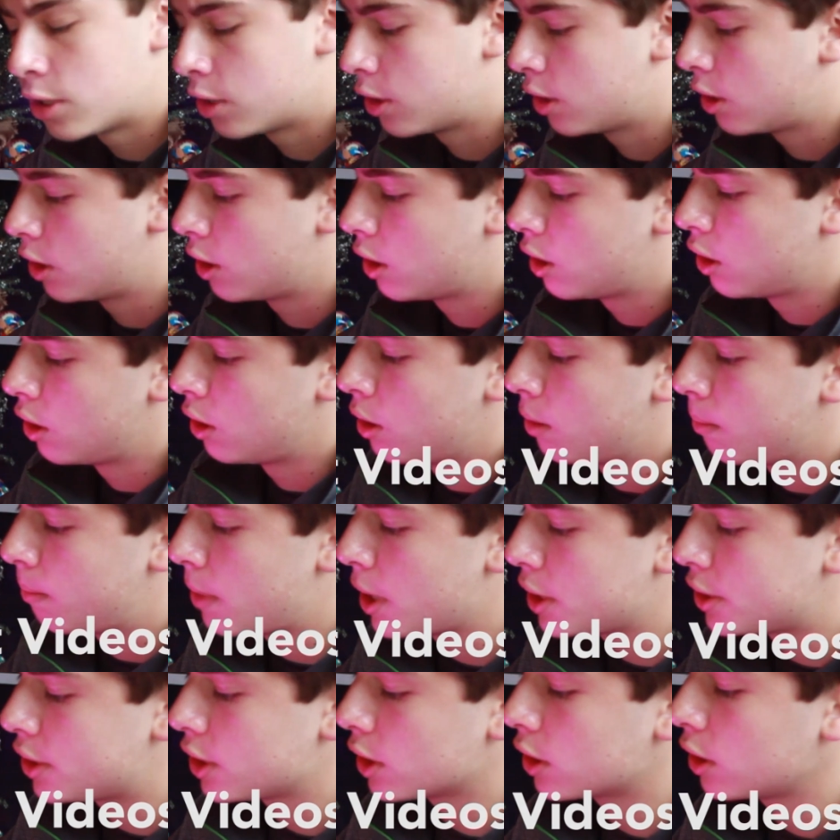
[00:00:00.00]
the stopwatch.
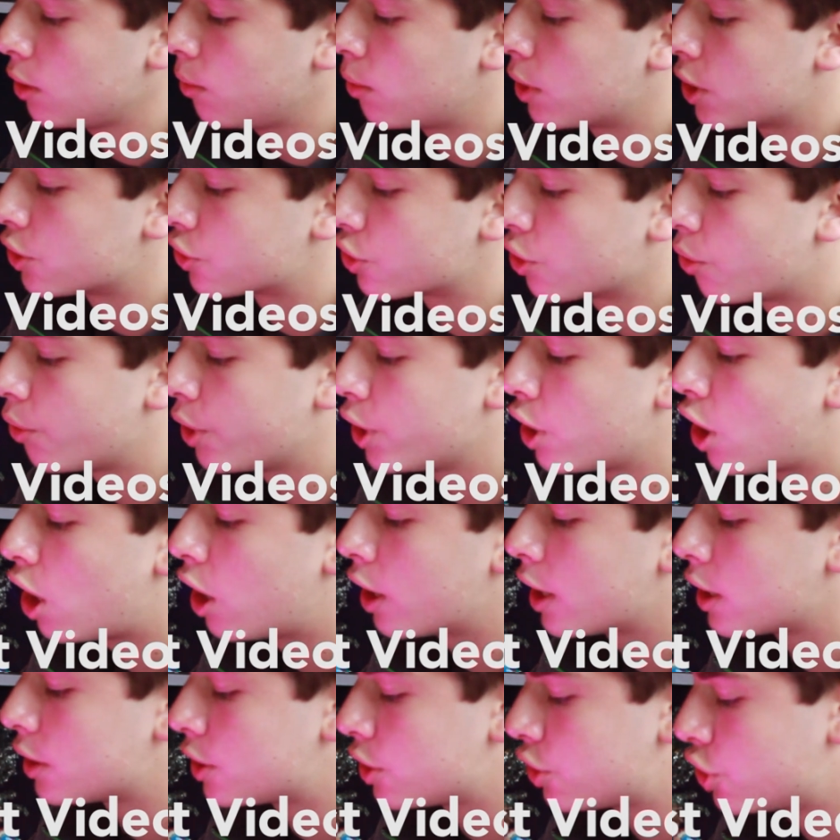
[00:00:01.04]
You can turn the
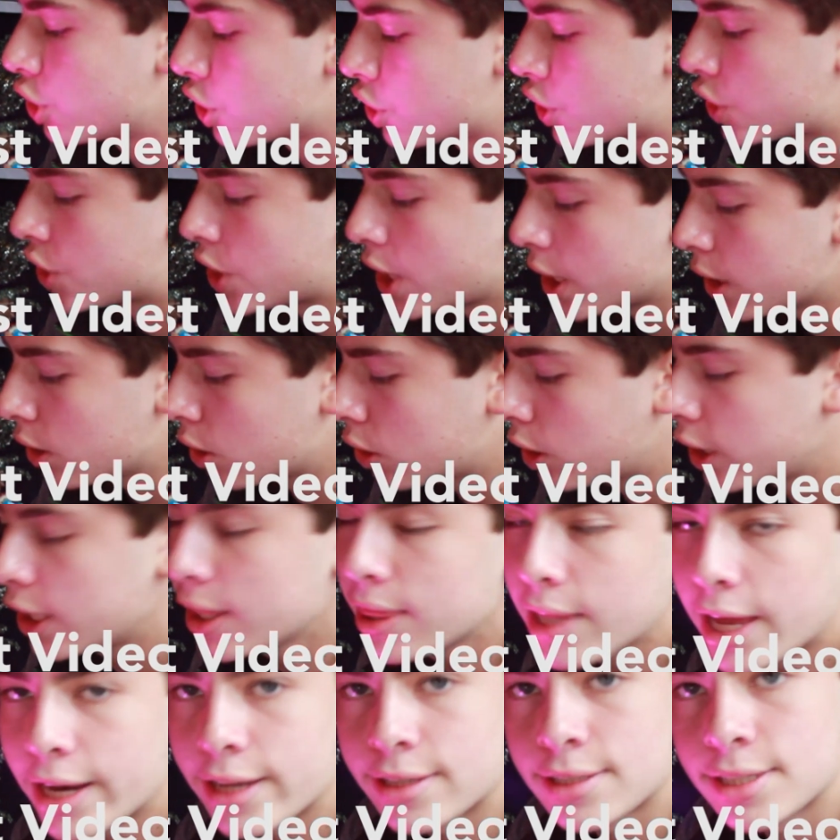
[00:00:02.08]
knob to set an amount of
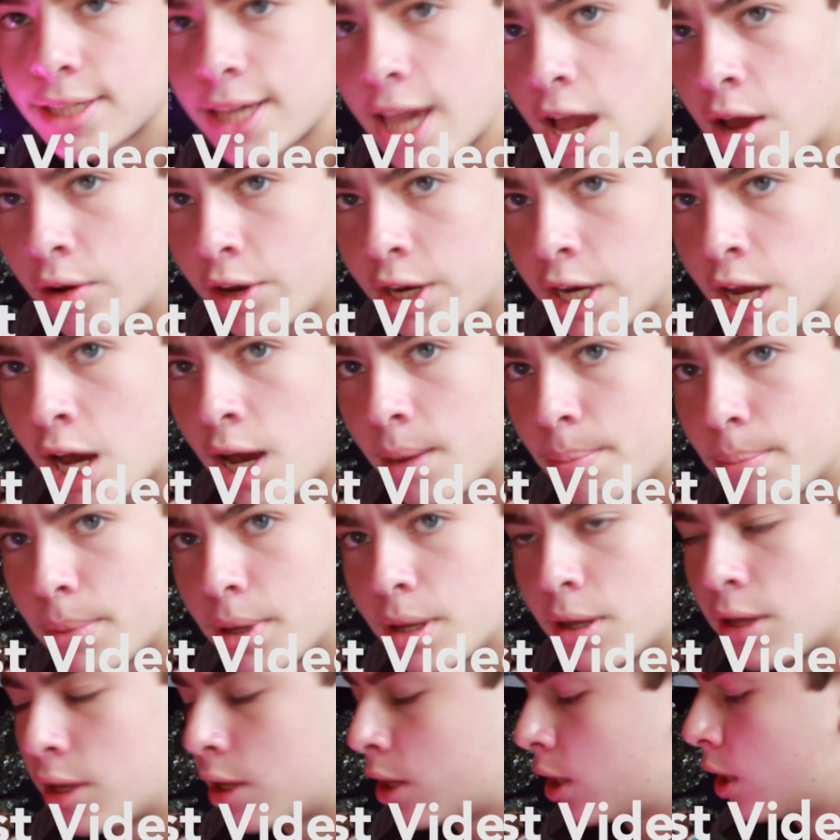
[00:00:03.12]
time, and then you press
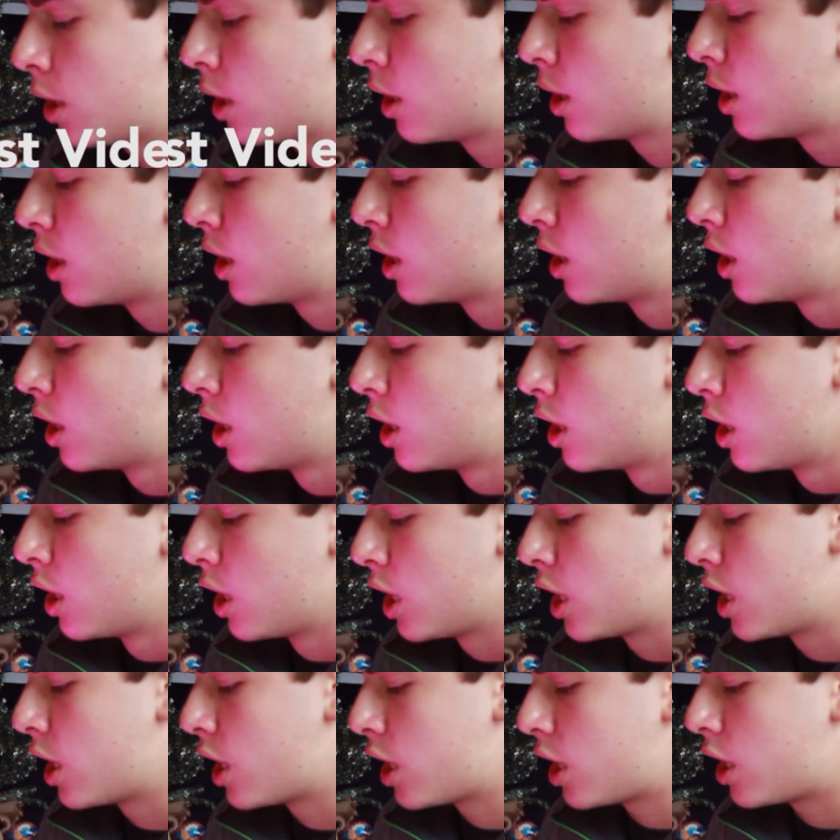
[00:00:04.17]
it again.
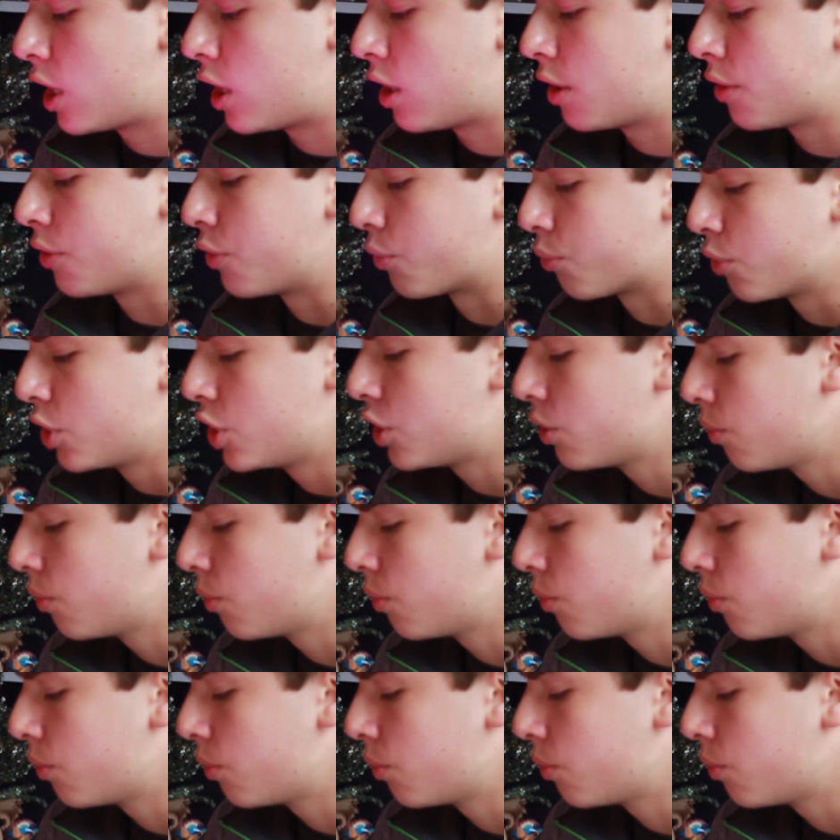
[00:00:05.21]
What's good about